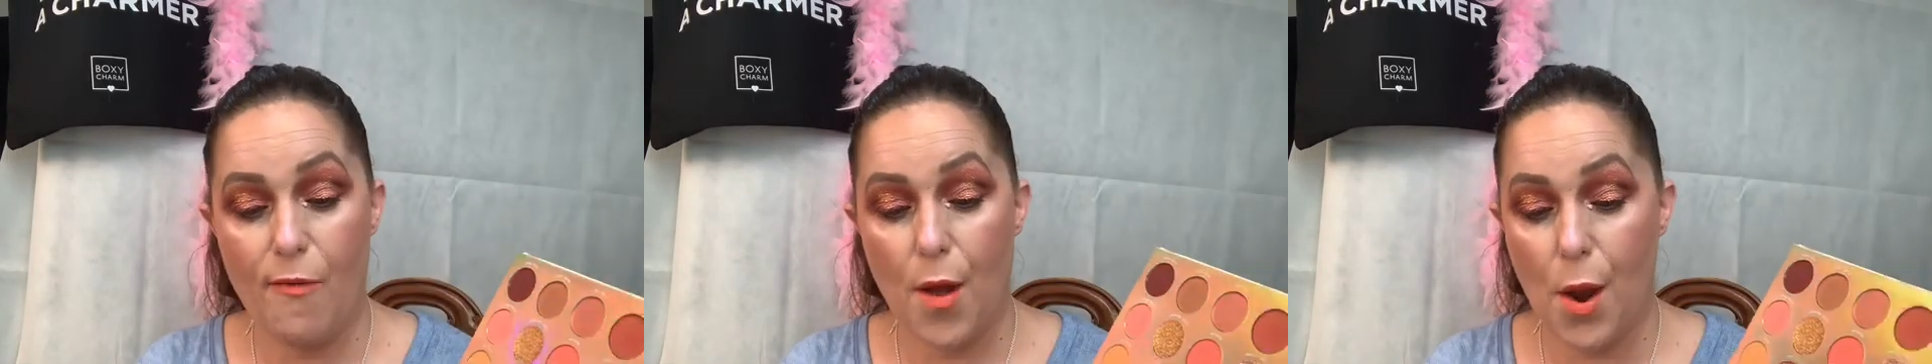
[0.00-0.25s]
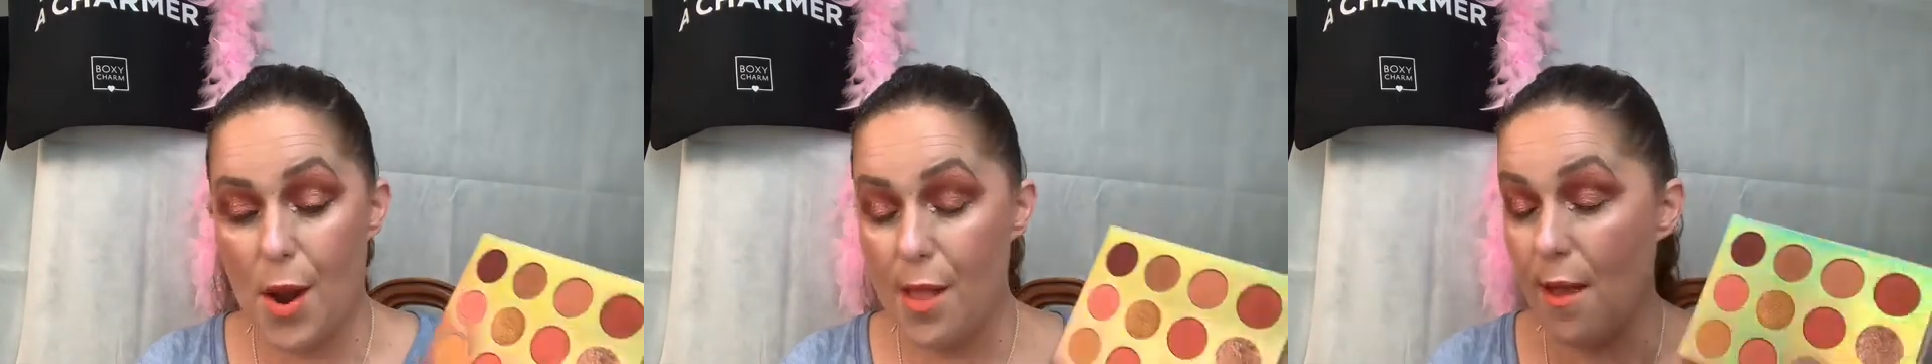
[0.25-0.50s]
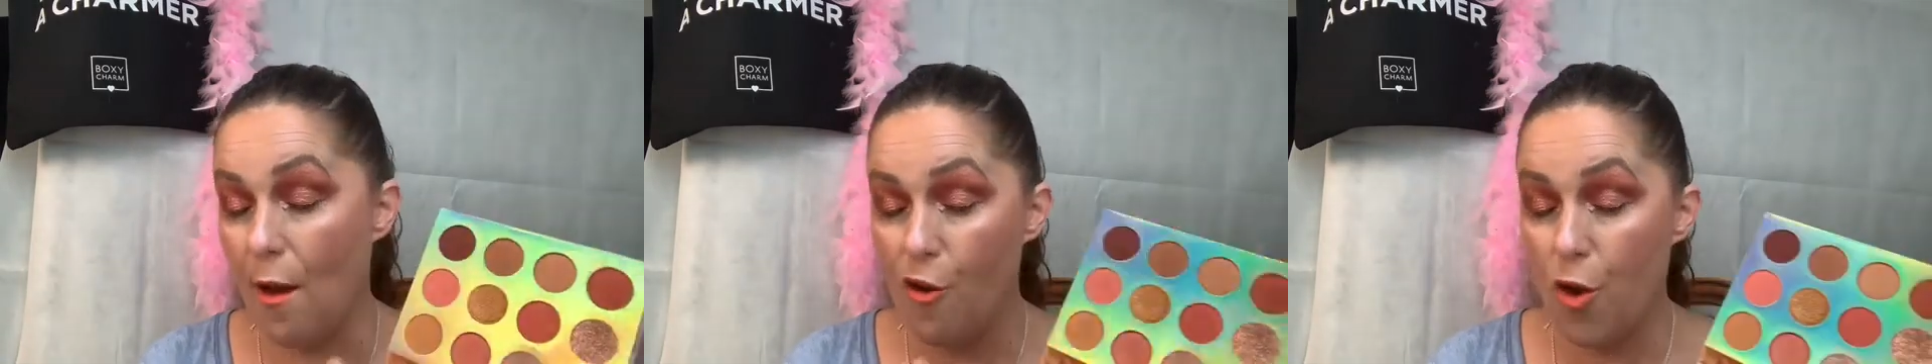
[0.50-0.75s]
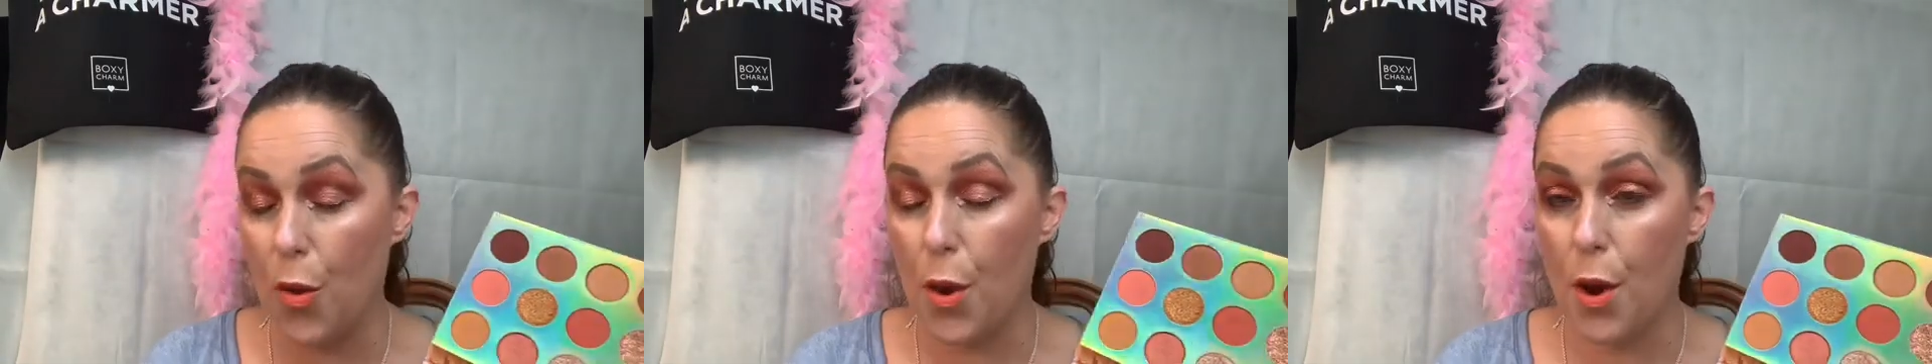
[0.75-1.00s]
the
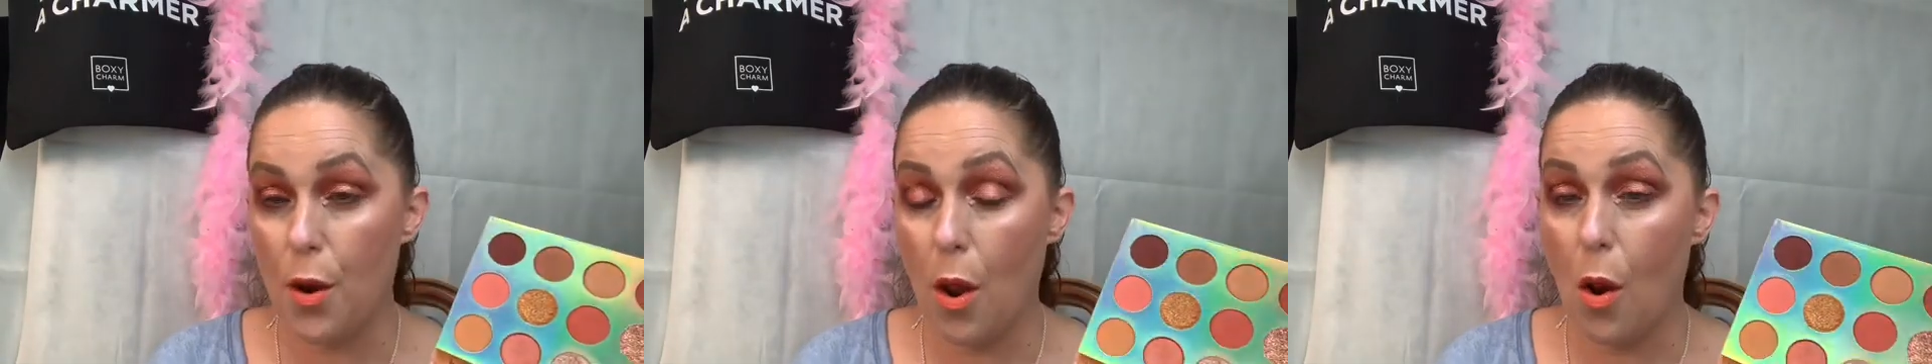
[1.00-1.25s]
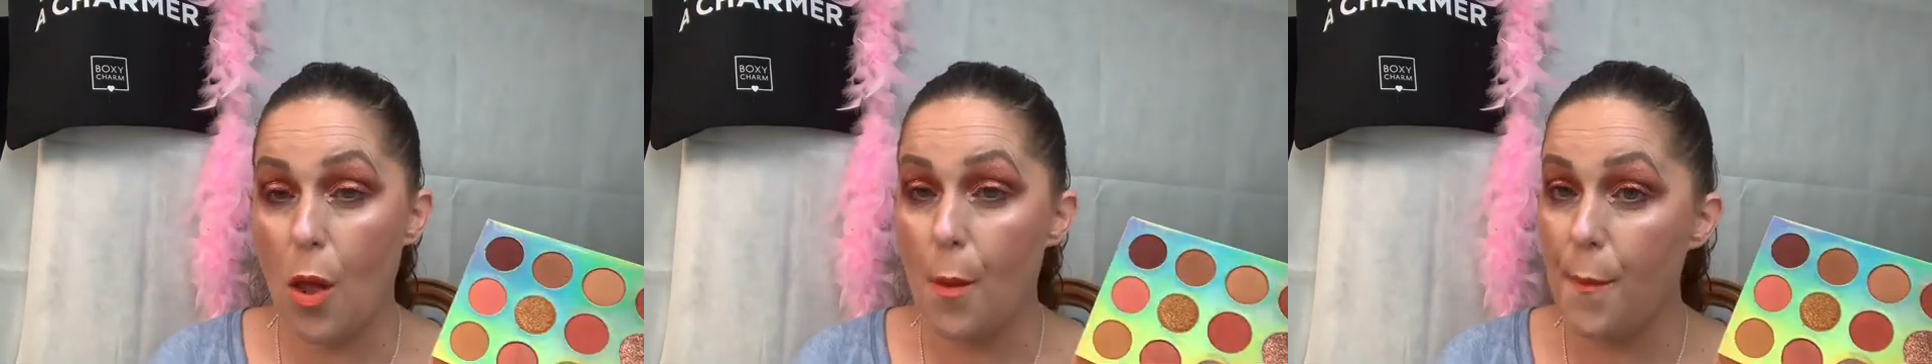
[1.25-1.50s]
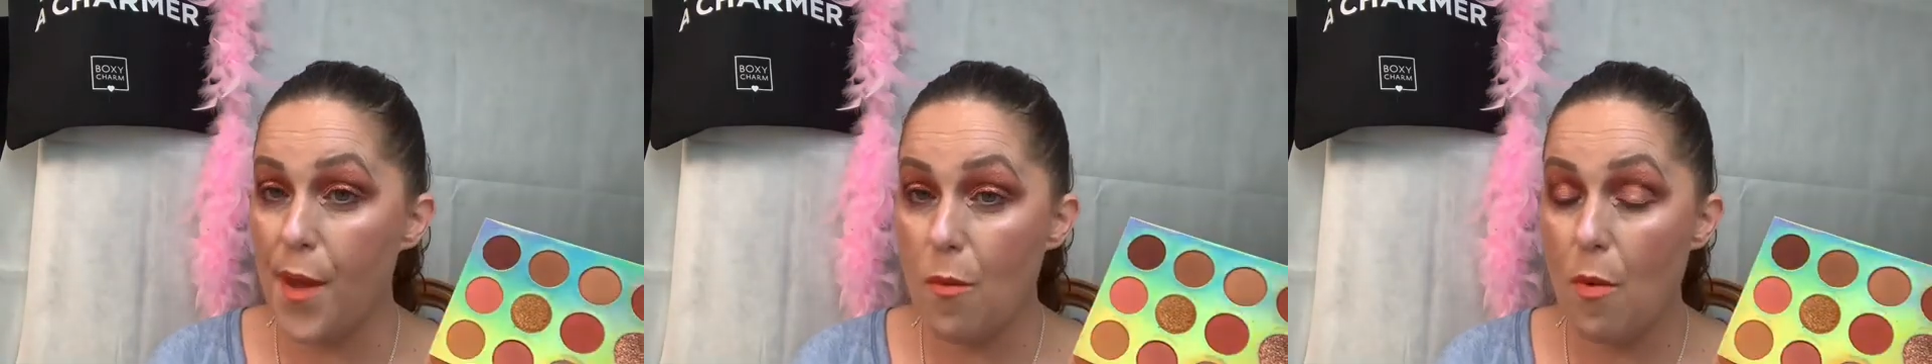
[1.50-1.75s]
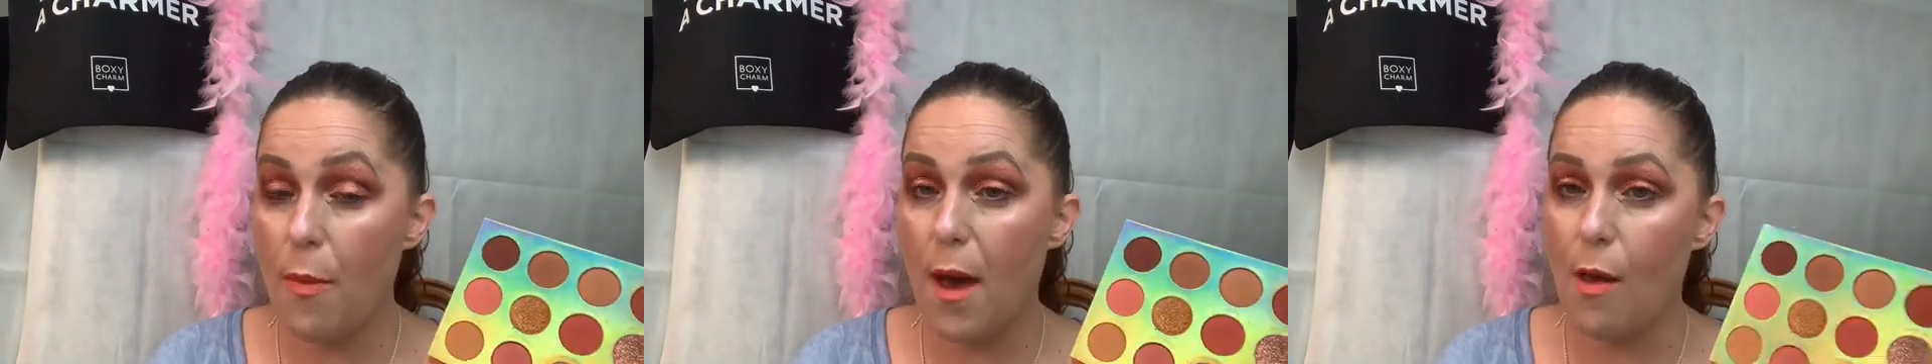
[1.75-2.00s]
Natasha Denona
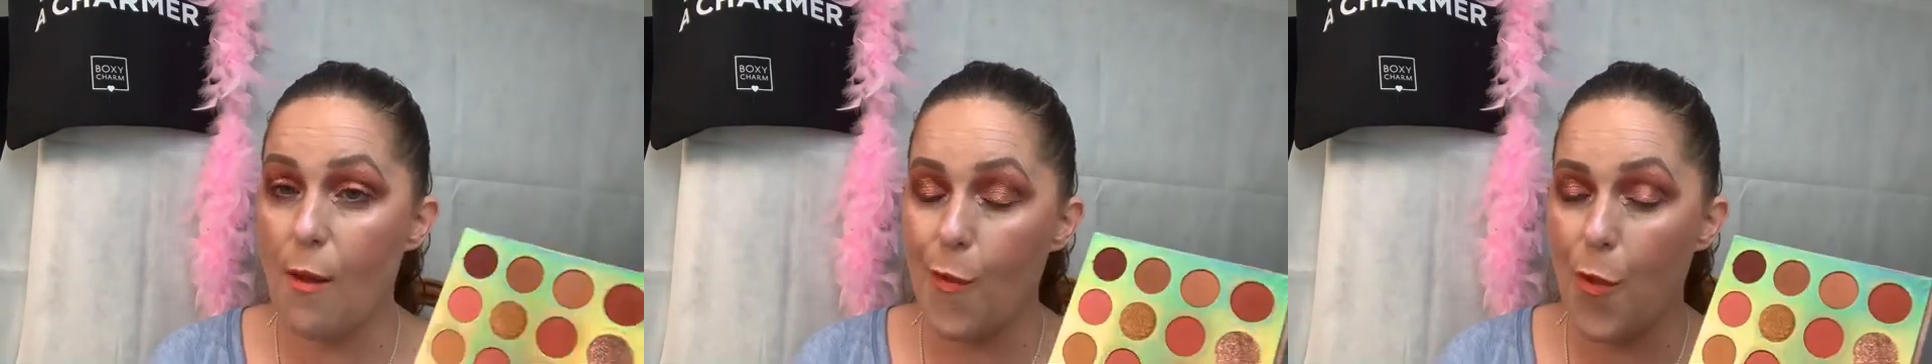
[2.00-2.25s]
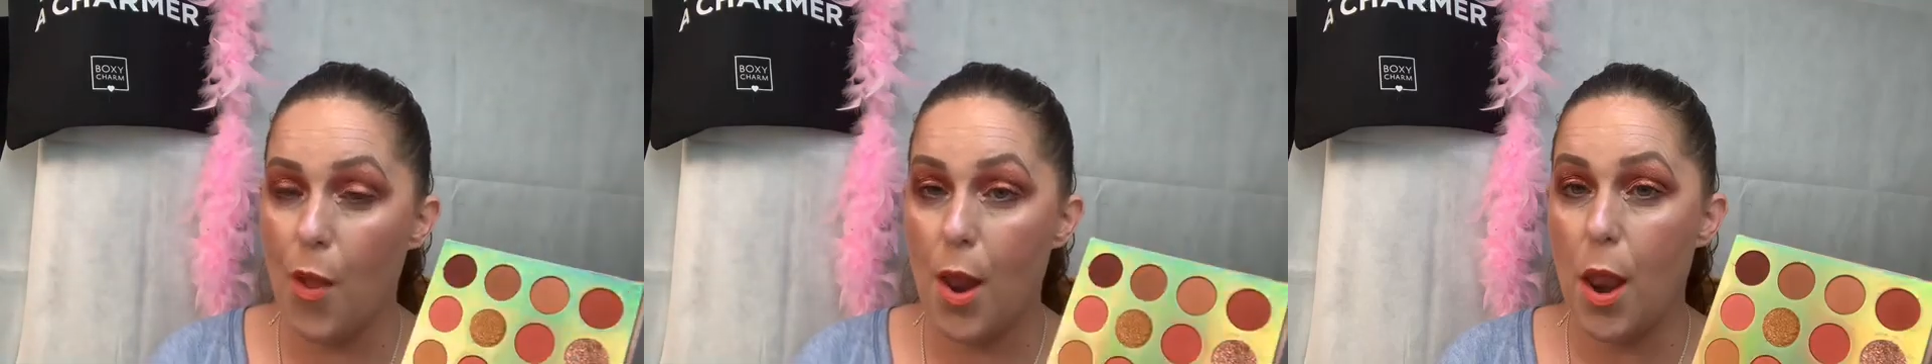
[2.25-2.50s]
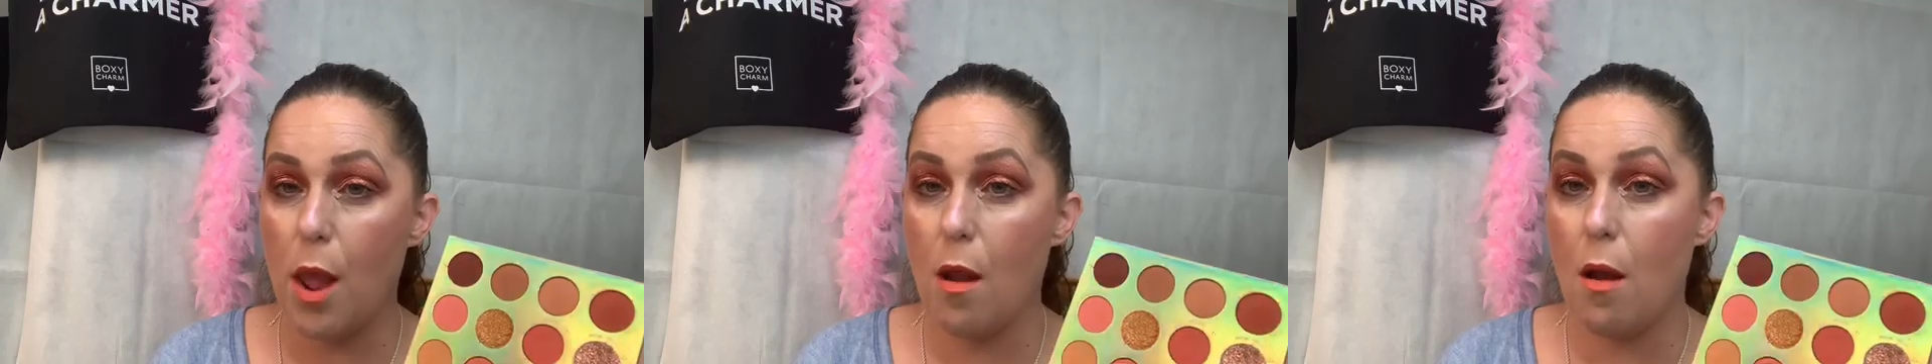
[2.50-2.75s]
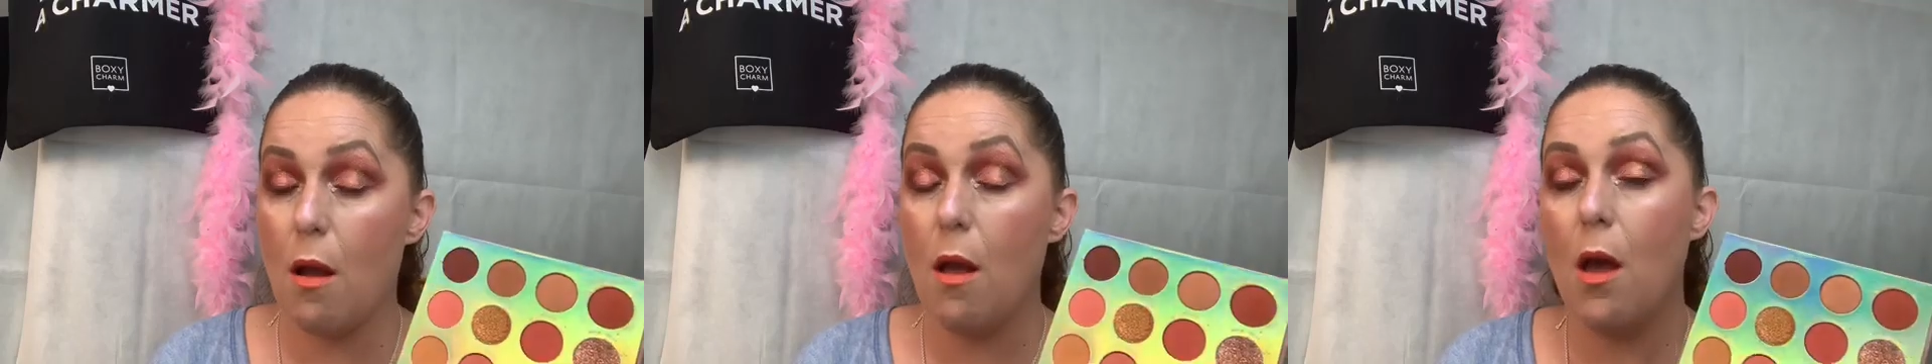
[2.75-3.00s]
Biba palette sitting
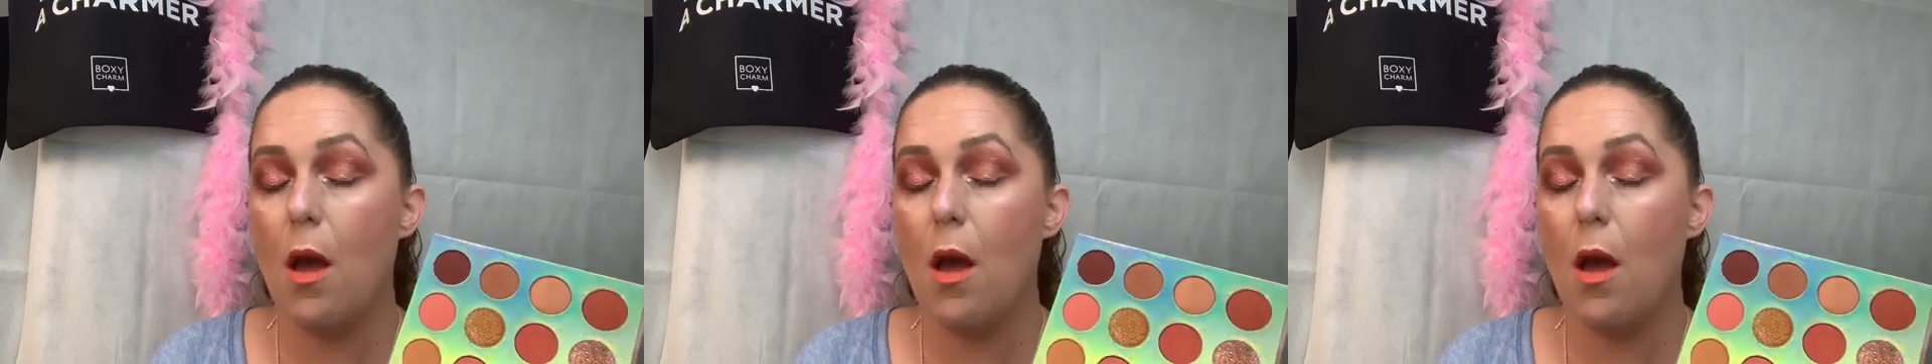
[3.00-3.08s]
here,